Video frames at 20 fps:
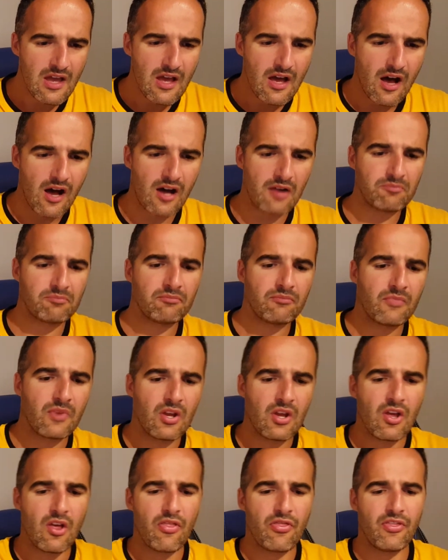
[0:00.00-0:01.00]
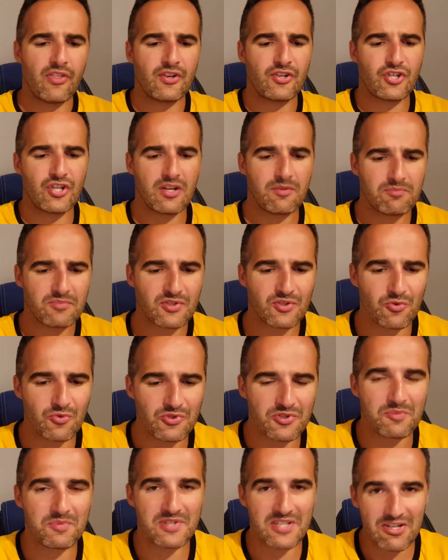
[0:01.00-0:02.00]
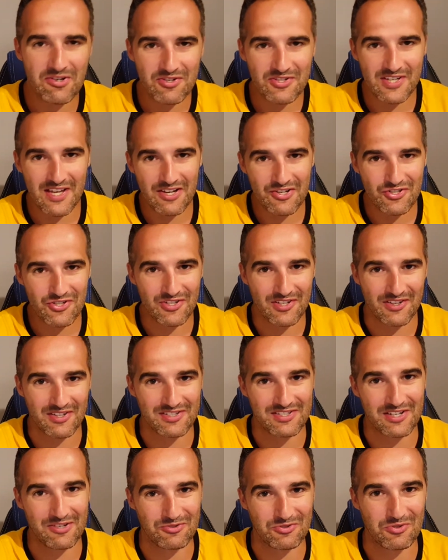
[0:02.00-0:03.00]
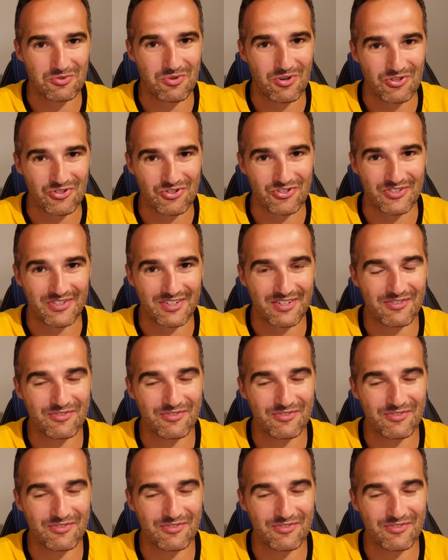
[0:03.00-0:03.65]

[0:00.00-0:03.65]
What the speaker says: The ship saw some serious action in the Delta Quadrant.